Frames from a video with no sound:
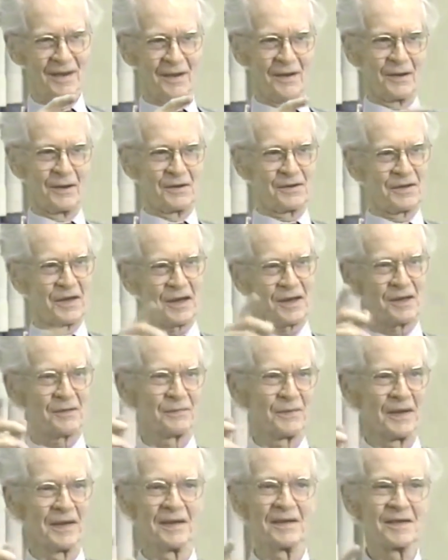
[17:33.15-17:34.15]
you're six
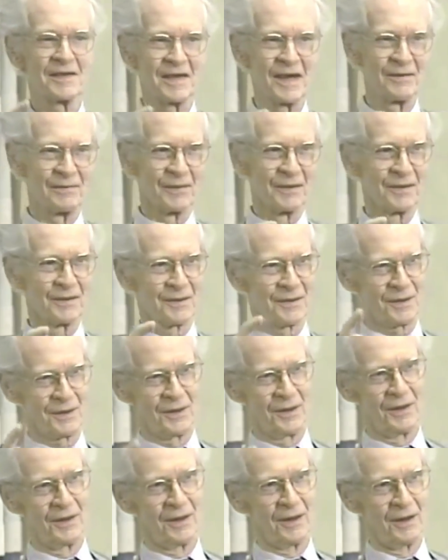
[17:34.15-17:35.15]
feet seven
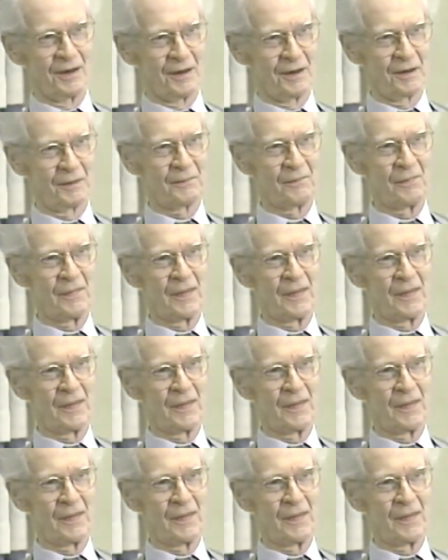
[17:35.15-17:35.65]
tall